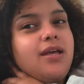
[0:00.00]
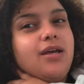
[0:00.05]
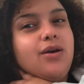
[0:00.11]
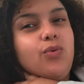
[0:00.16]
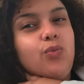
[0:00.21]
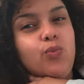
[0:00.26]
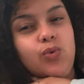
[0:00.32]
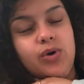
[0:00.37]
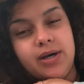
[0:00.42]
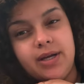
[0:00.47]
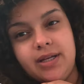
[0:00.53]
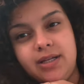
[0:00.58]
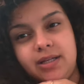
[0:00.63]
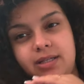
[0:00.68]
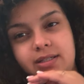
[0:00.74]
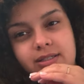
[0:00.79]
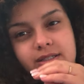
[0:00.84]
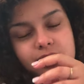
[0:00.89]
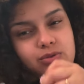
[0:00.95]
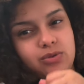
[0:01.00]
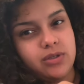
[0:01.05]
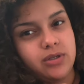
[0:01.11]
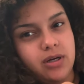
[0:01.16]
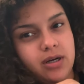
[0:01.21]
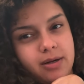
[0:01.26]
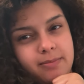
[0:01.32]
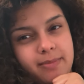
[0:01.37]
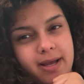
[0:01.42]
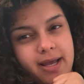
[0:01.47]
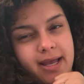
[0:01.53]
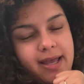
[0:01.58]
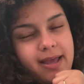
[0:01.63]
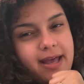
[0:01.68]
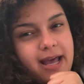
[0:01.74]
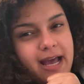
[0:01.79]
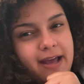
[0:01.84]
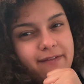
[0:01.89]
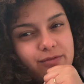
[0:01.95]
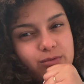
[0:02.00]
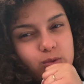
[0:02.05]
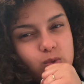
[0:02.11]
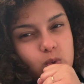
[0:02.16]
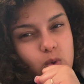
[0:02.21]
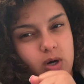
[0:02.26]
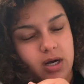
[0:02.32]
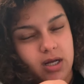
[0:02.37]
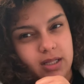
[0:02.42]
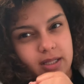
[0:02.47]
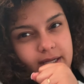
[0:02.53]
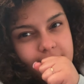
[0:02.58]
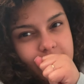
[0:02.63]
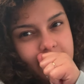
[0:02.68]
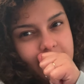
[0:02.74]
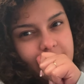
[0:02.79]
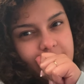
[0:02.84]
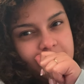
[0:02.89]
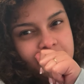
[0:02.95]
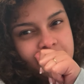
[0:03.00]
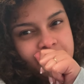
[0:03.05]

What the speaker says: one, disregard my iPhone quality.